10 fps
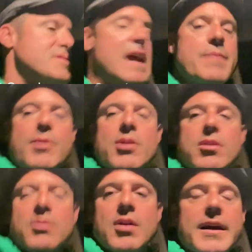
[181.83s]
taper
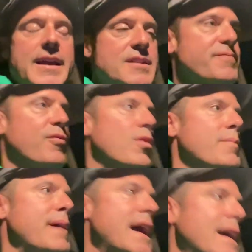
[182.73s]
against 4
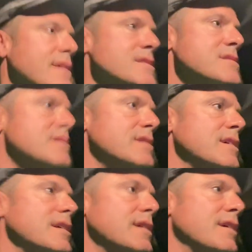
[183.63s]
bands.
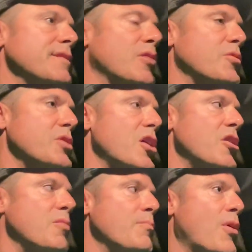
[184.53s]
They'll
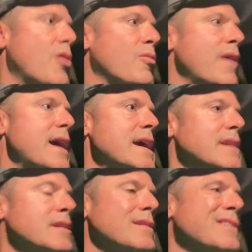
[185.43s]
go bar weight
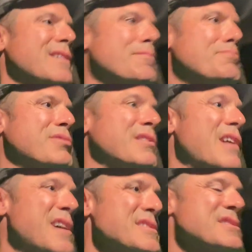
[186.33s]

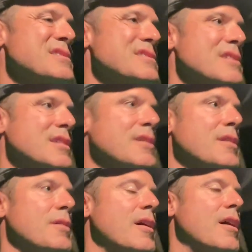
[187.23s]
plus
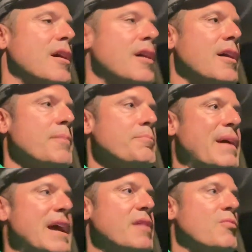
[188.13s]

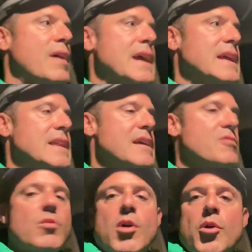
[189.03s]
band weight
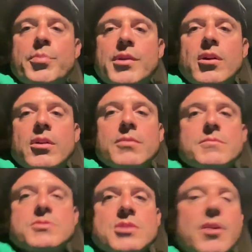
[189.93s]
equal opener.
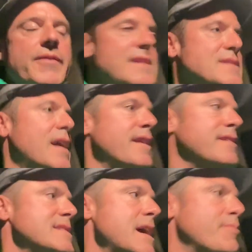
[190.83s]
So that's kind of
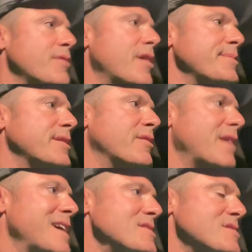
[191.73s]
the taper. That'll be their
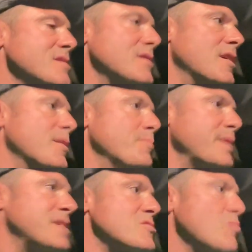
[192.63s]
last
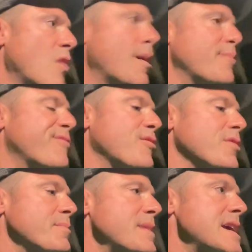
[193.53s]
big squat before
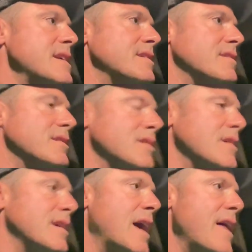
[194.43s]
the meet.
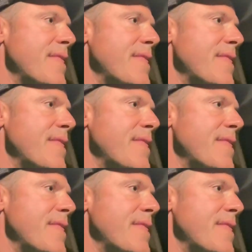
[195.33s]
And